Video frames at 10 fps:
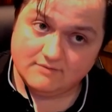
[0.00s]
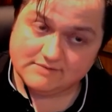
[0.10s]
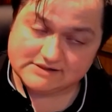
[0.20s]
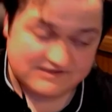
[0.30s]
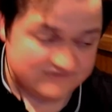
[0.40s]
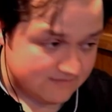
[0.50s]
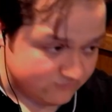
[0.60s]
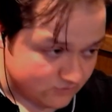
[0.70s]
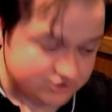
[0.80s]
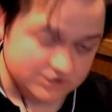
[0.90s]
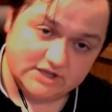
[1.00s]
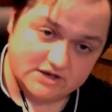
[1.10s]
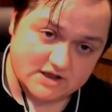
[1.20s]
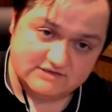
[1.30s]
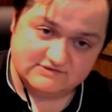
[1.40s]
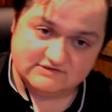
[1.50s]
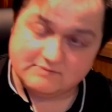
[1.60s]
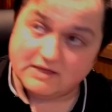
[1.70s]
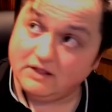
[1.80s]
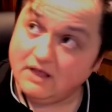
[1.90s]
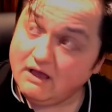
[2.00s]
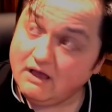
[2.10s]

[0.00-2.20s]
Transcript: My last name, unfortunately, not easy to spell.